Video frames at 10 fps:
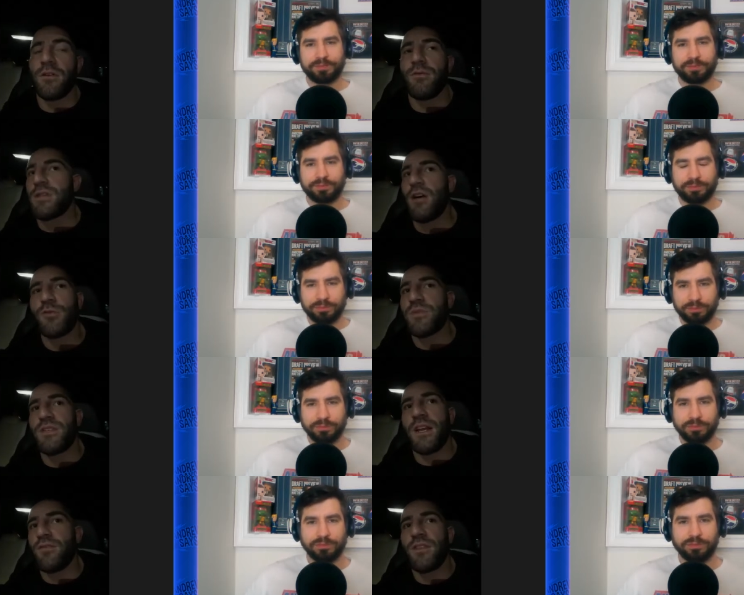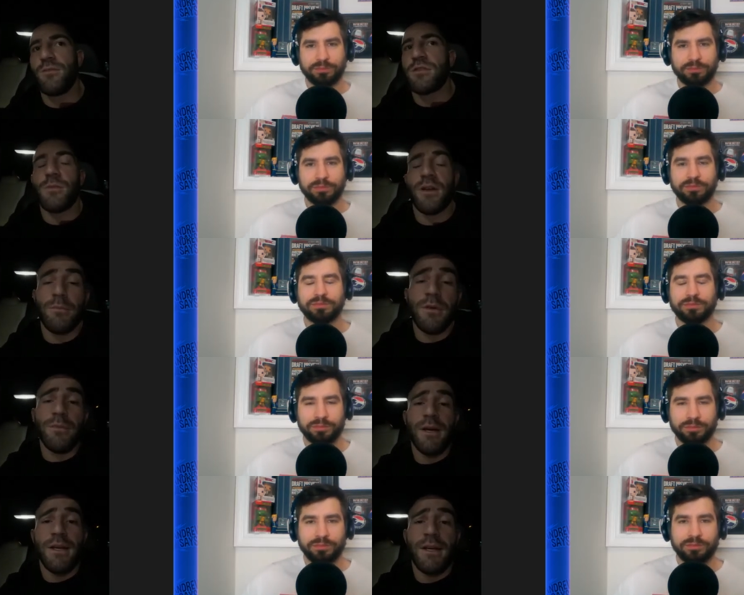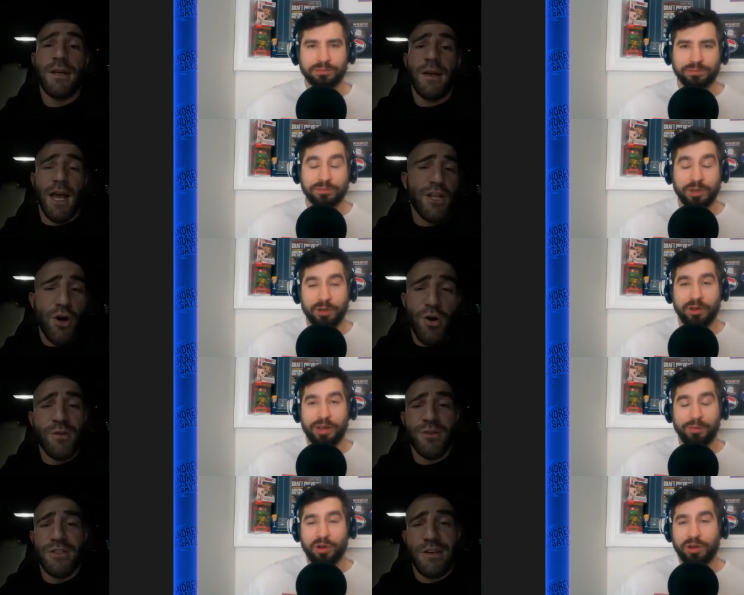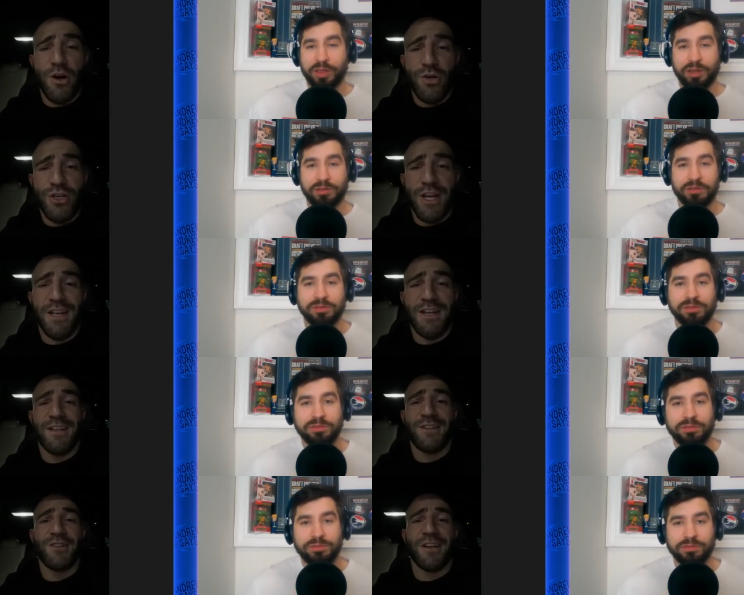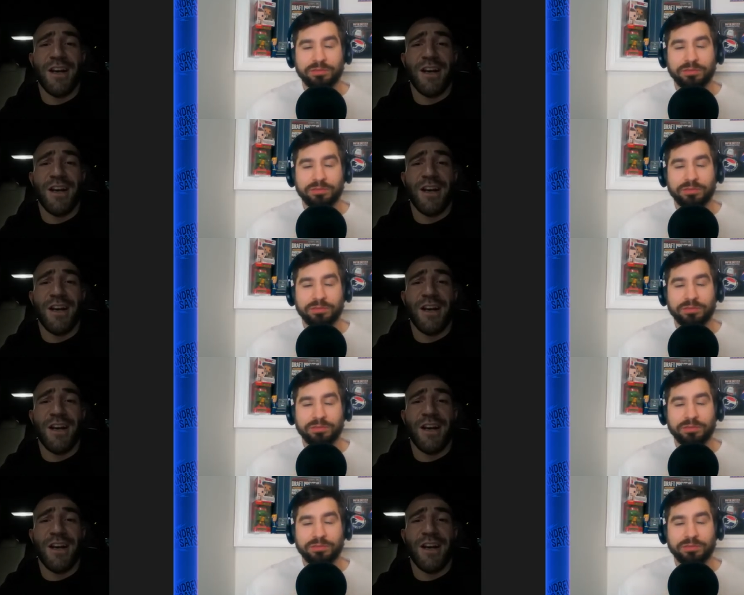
Speaker 1: it was 100%. Everything was about Khabib. I know he was negotiating.